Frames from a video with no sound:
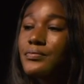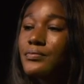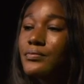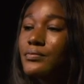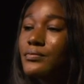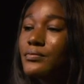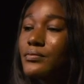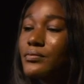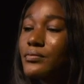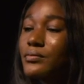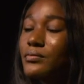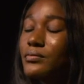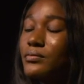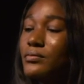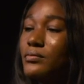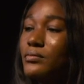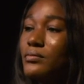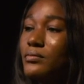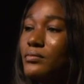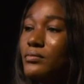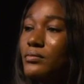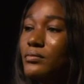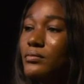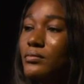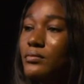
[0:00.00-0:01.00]

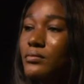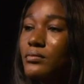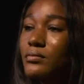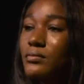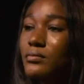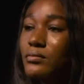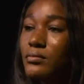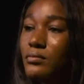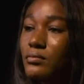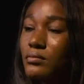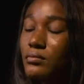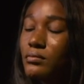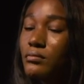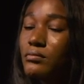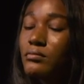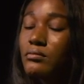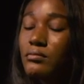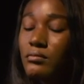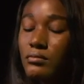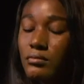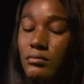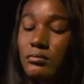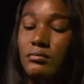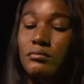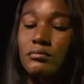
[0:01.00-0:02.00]

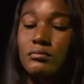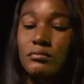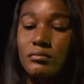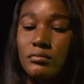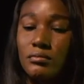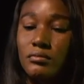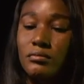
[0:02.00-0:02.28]
This person isn't speaking.